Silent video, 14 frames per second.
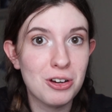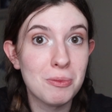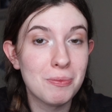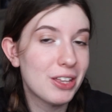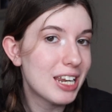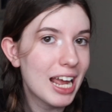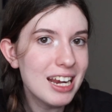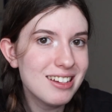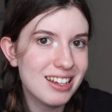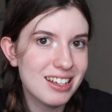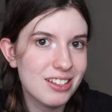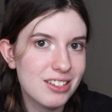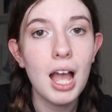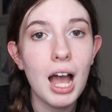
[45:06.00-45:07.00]
from the
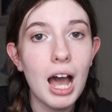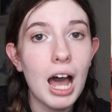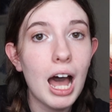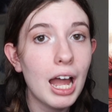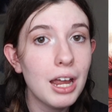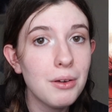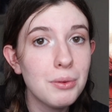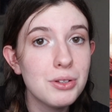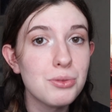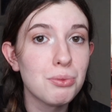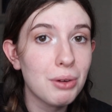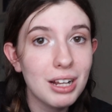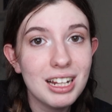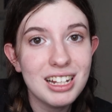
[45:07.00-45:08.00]
90s. I was
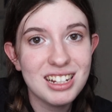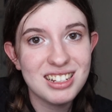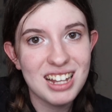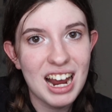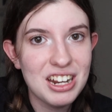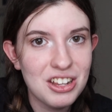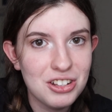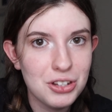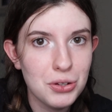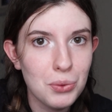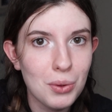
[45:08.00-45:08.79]
really excited to